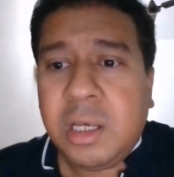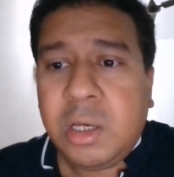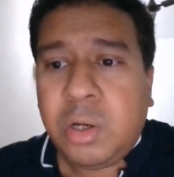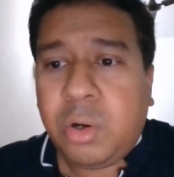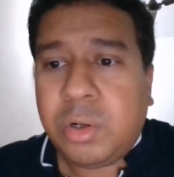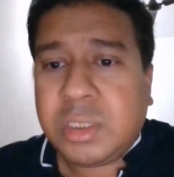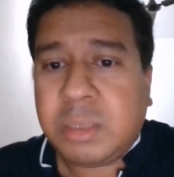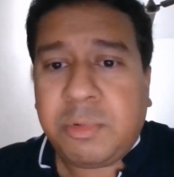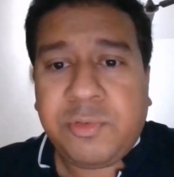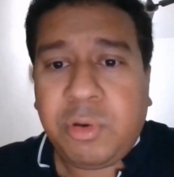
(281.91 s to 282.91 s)
or
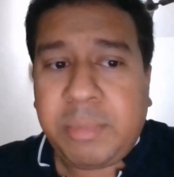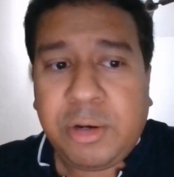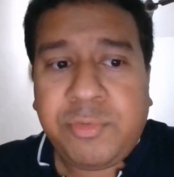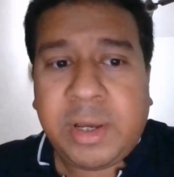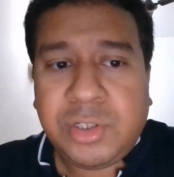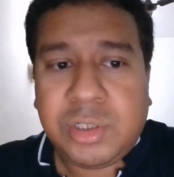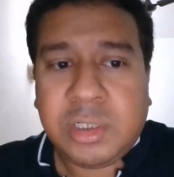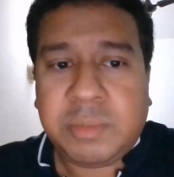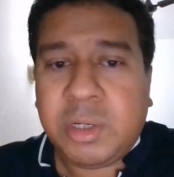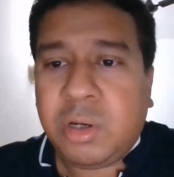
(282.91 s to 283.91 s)
some of your
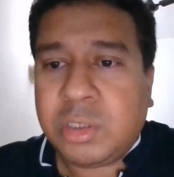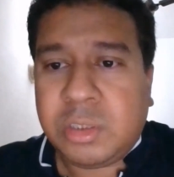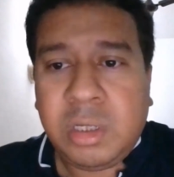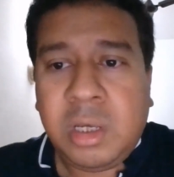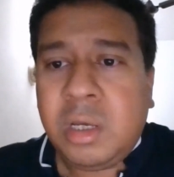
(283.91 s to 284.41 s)
manufacturers because